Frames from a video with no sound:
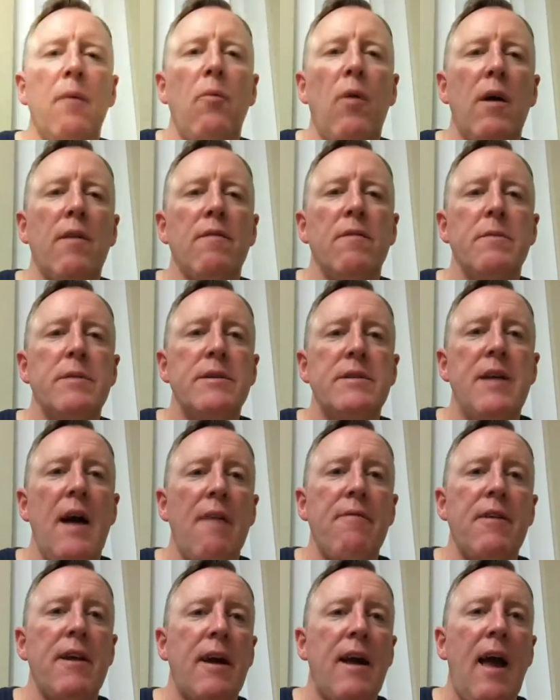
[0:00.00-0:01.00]
And one of them is
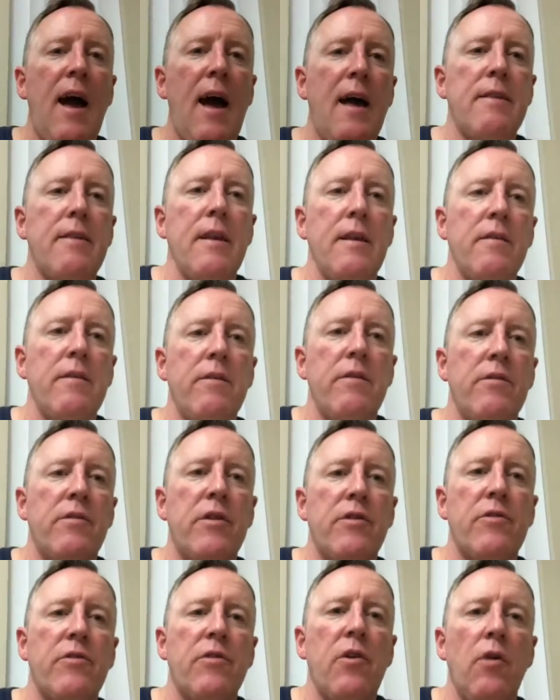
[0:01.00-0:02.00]
having a cat that
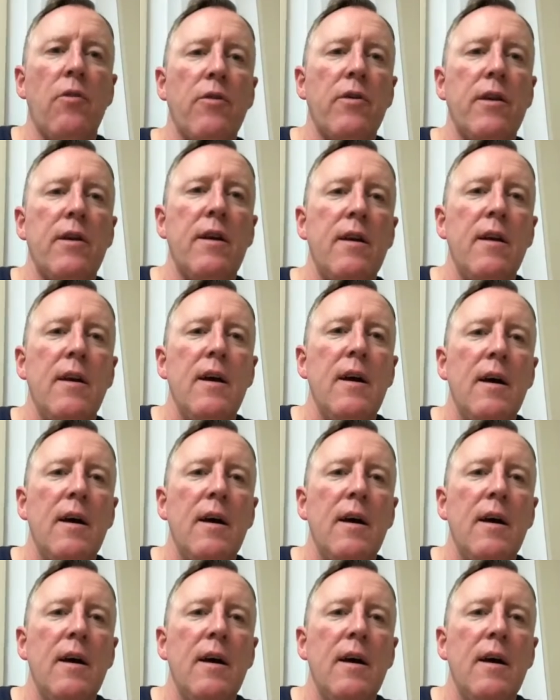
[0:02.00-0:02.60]
just totally